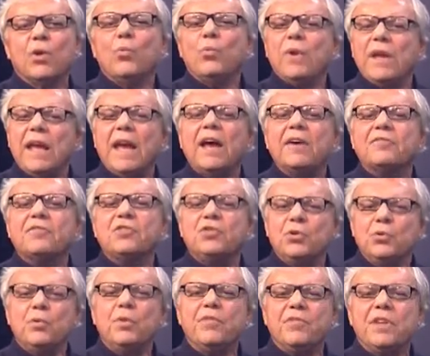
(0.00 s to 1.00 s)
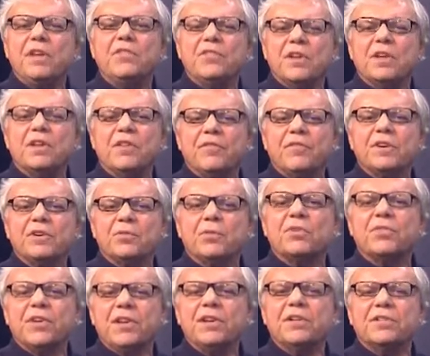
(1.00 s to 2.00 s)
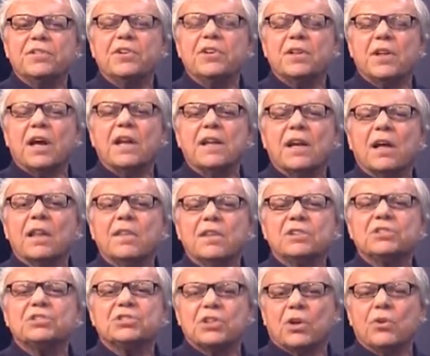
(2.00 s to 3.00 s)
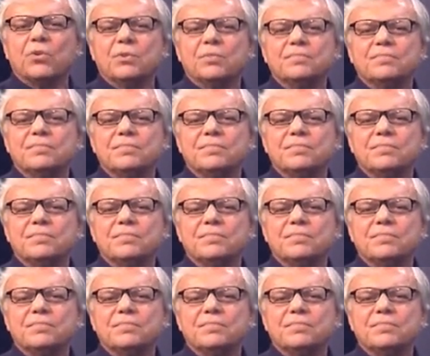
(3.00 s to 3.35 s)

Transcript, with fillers: We have two of these individuals here tonight on this show.